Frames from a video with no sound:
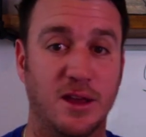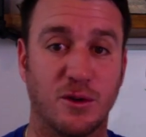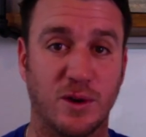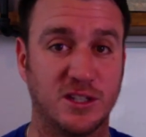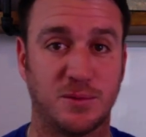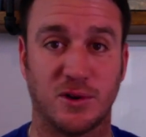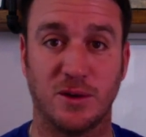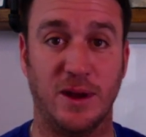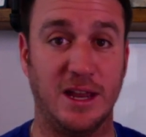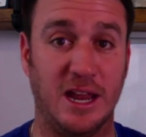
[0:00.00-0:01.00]
the respiratory
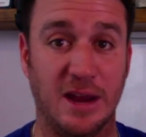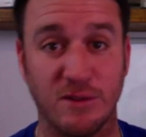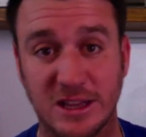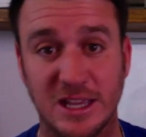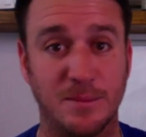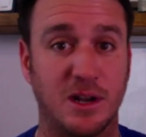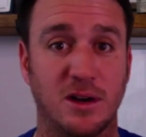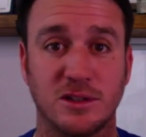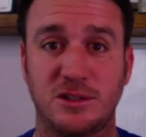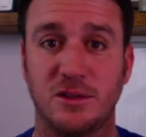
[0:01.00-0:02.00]
rate. Everything
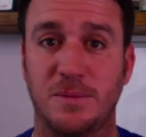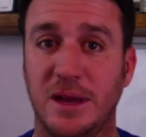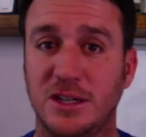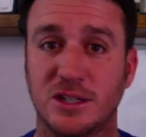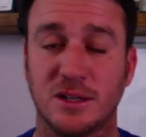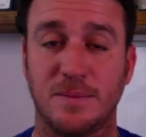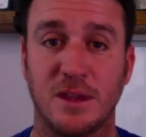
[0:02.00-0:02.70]
belongs to the patient.